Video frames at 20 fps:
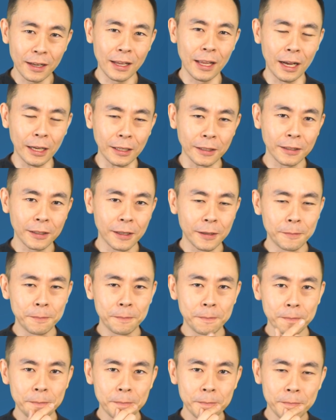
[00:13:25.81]
I ask,
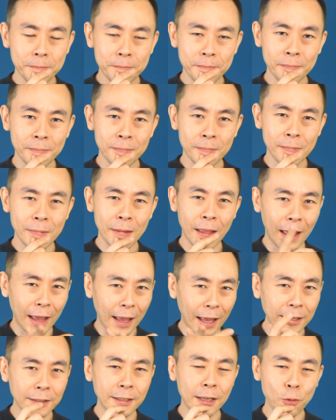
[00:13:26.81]

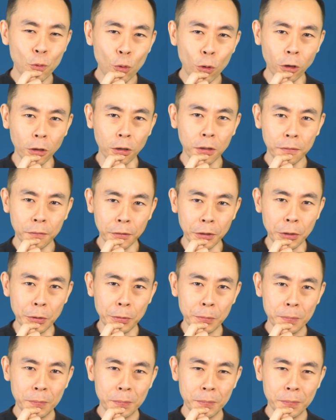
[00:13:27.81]
has it worked for you?